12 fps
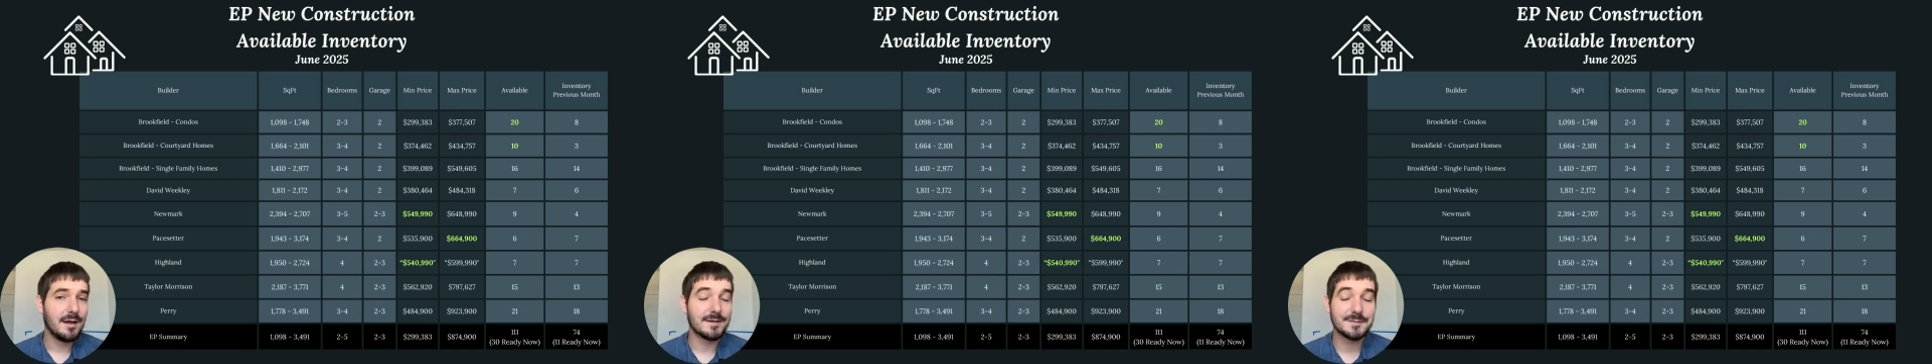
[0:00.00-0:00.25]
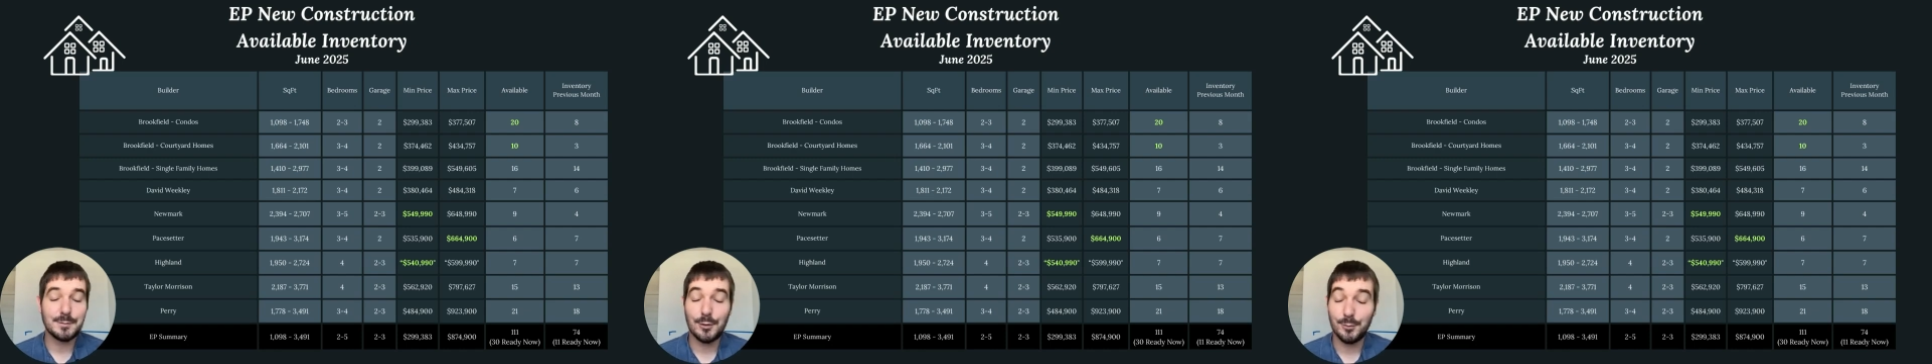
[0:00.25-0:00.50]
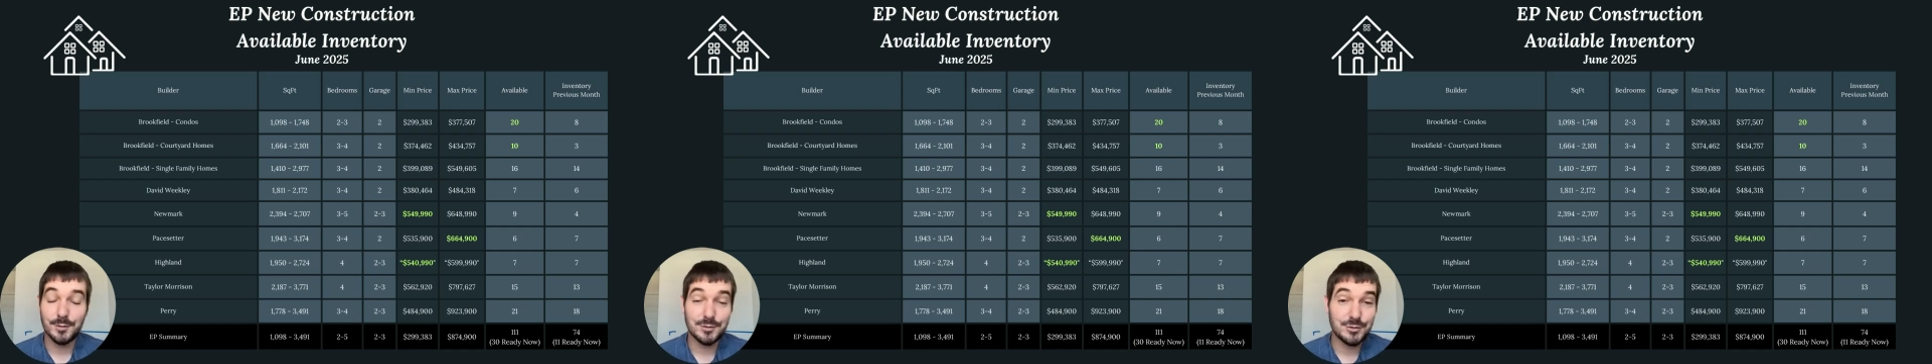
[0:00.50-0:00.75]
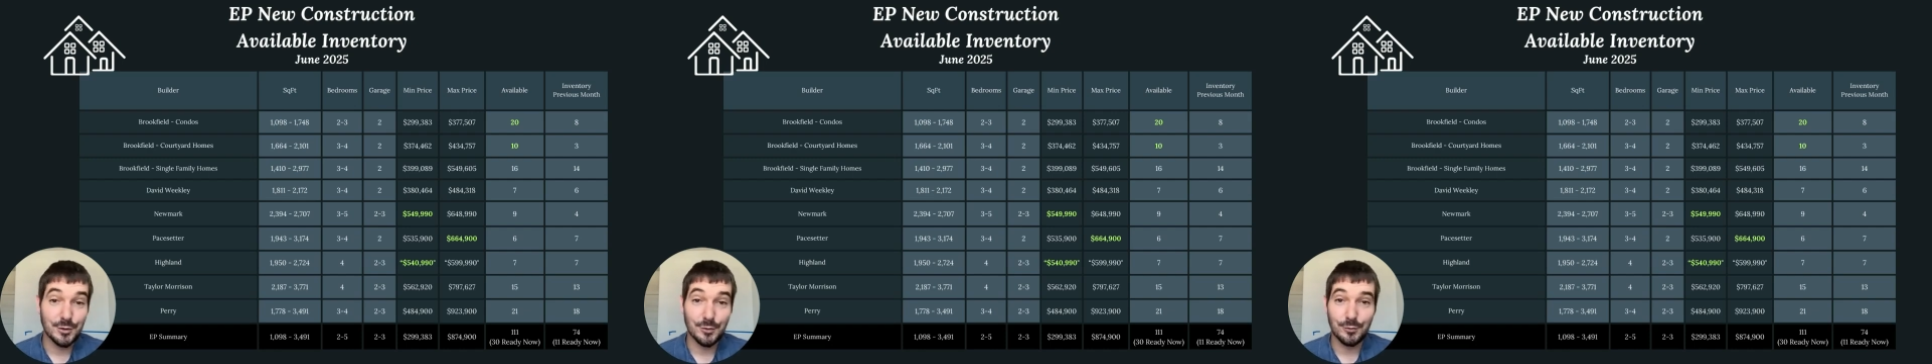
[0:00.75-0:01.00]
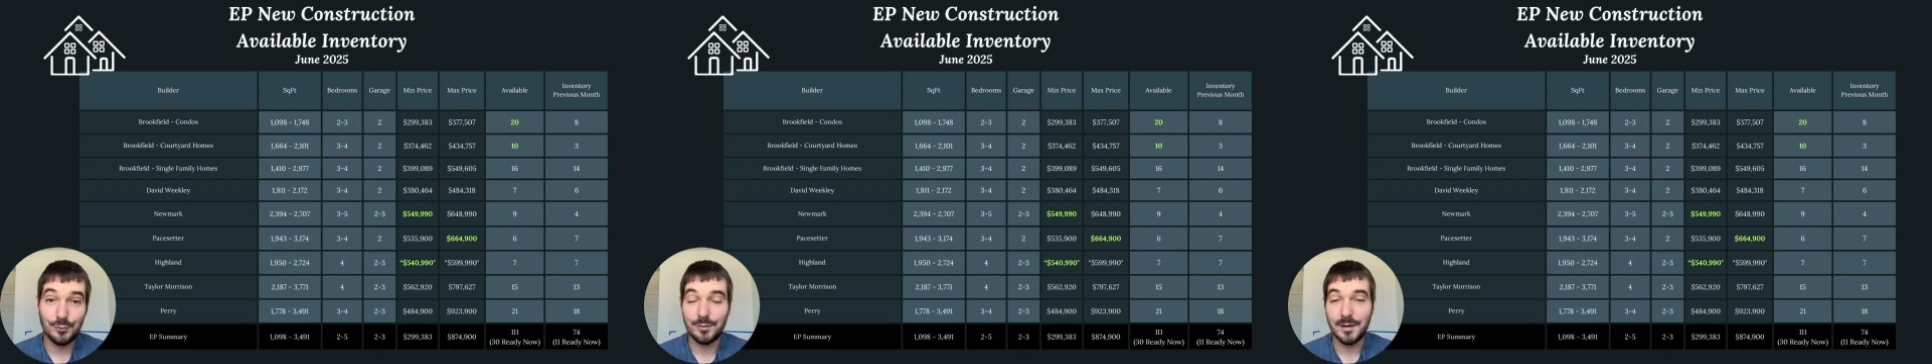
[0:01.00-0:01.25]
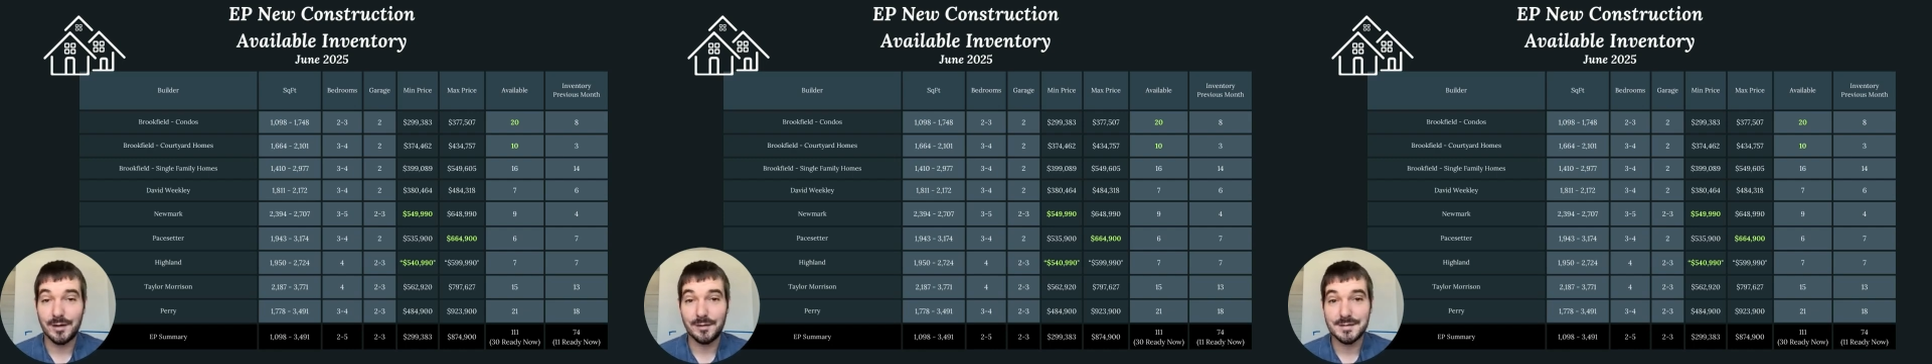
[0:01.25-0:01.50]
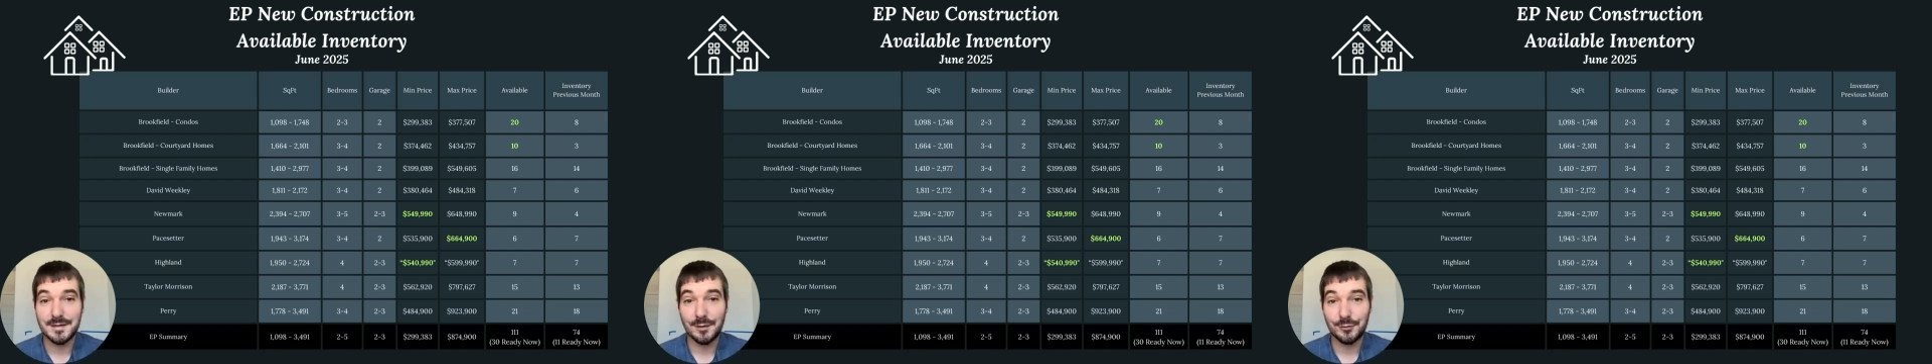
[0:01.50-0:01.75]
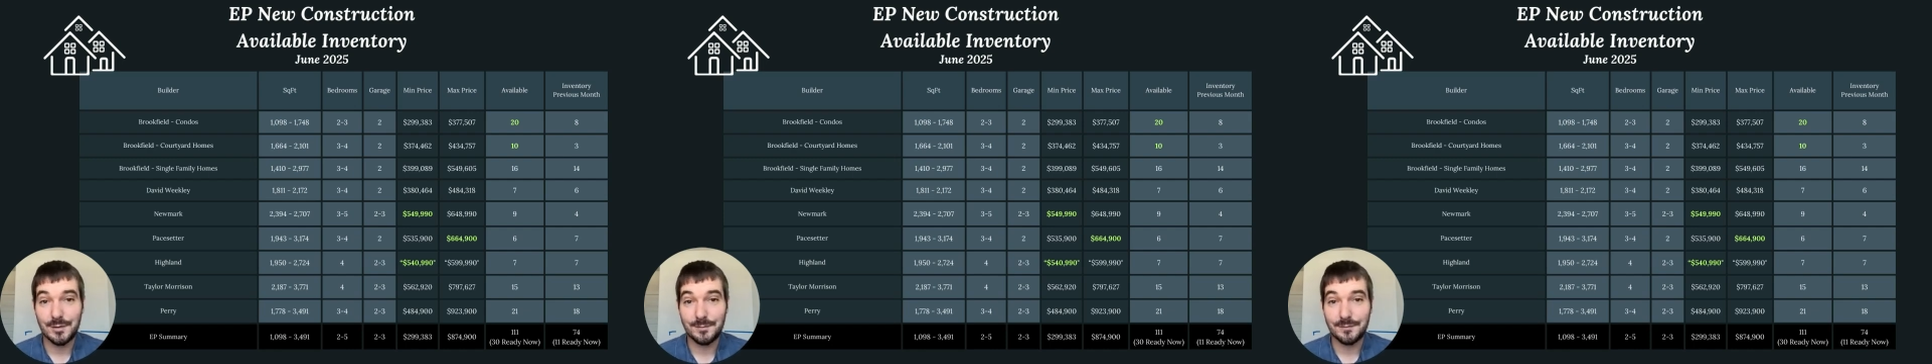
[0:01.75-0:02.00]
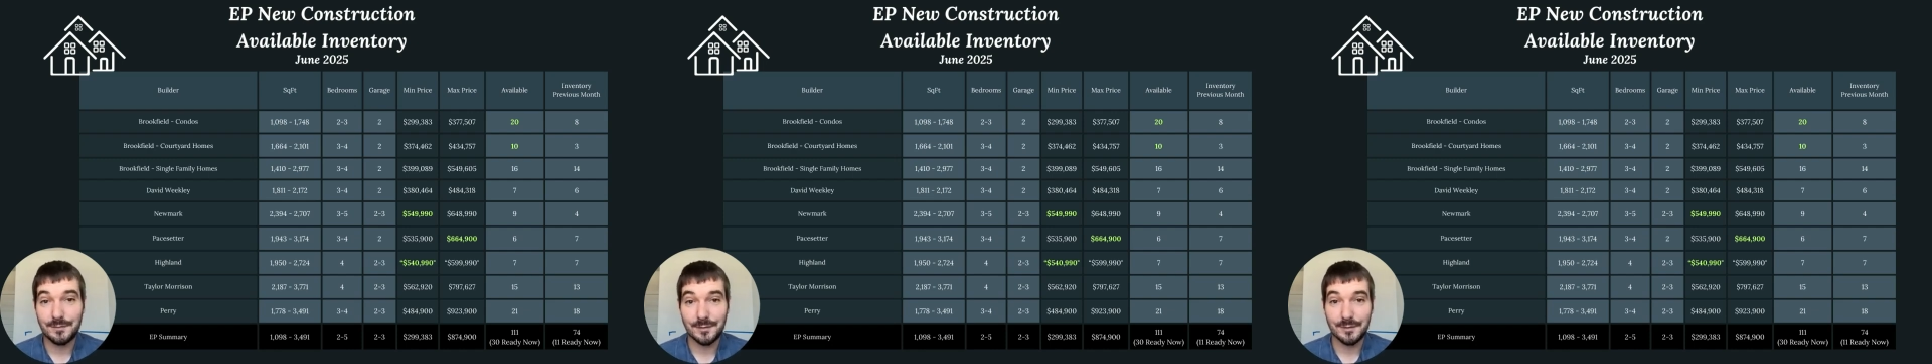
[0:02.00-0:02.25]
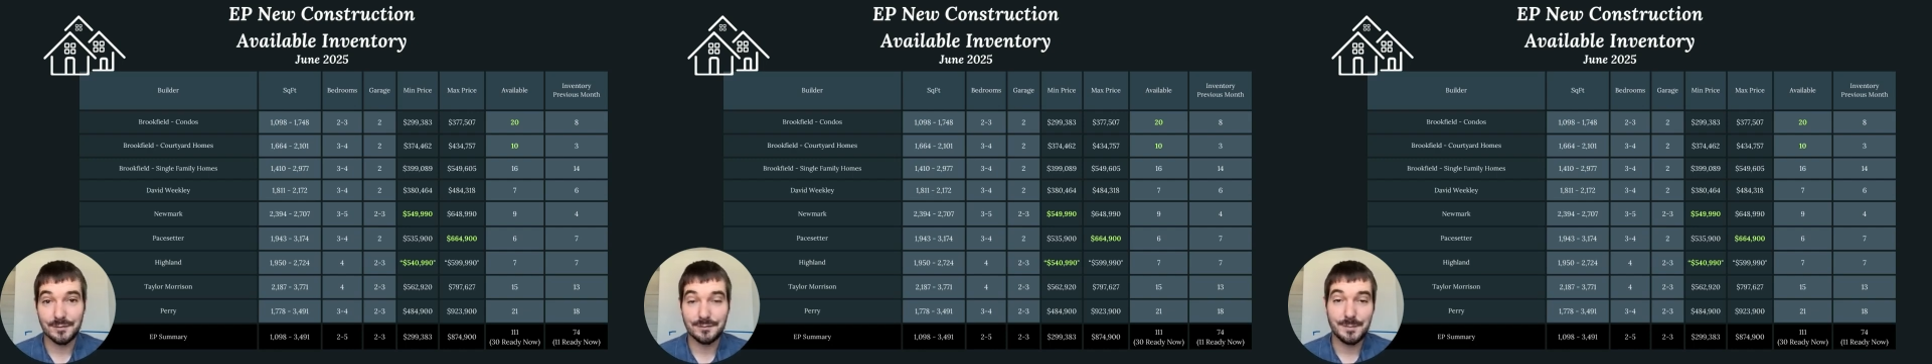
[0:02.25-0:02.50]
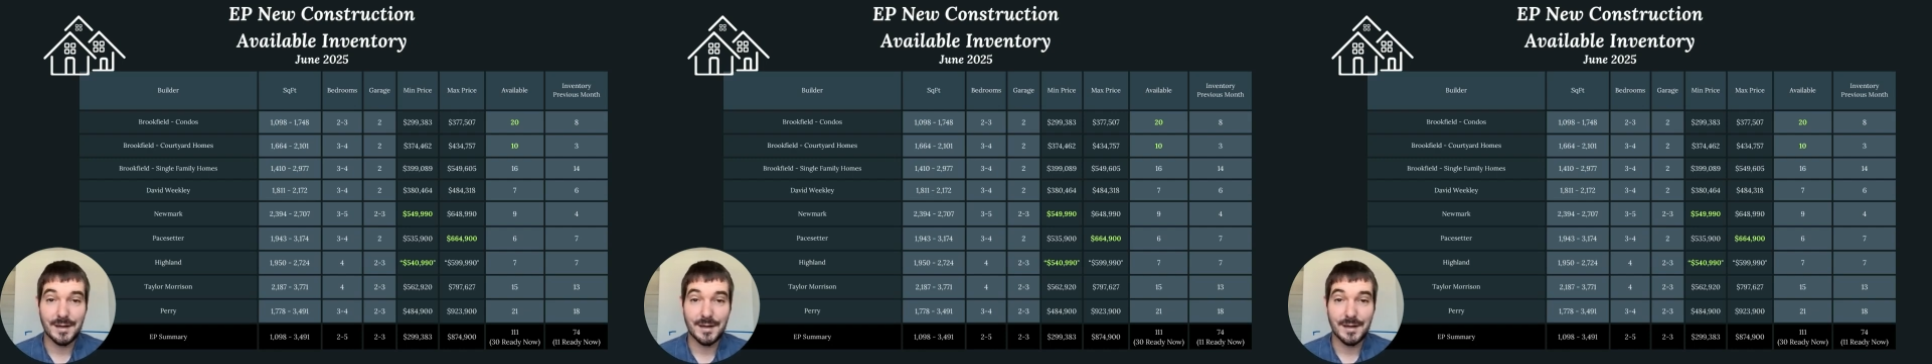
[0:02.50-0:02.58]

I've spoken with Joe, the sales rep for